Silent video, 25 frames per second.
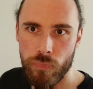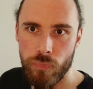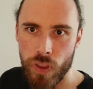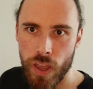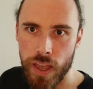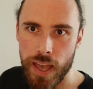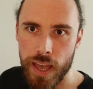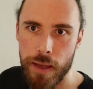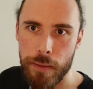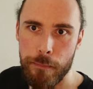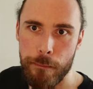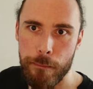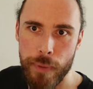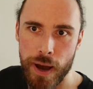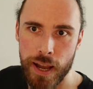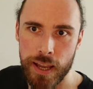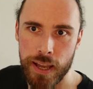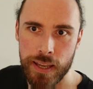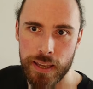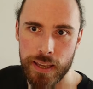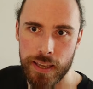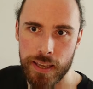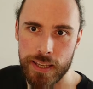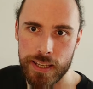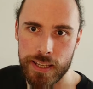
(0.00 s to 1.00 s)

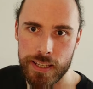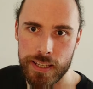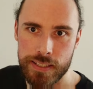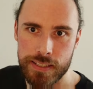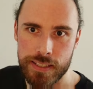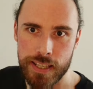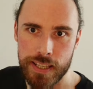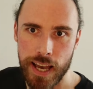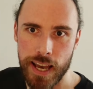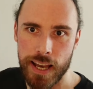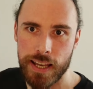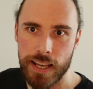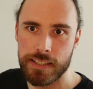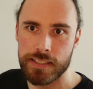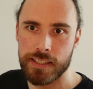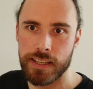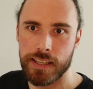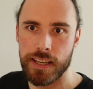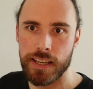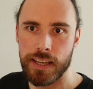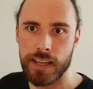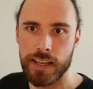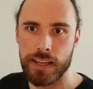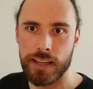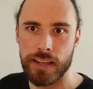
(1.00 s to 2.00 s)
Mike is
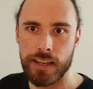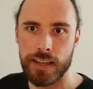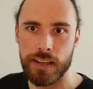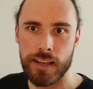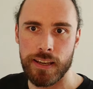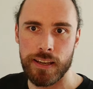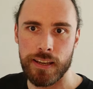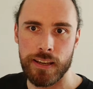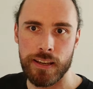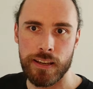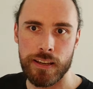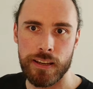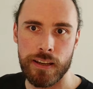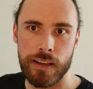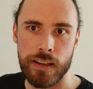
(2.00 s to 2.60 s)
asking,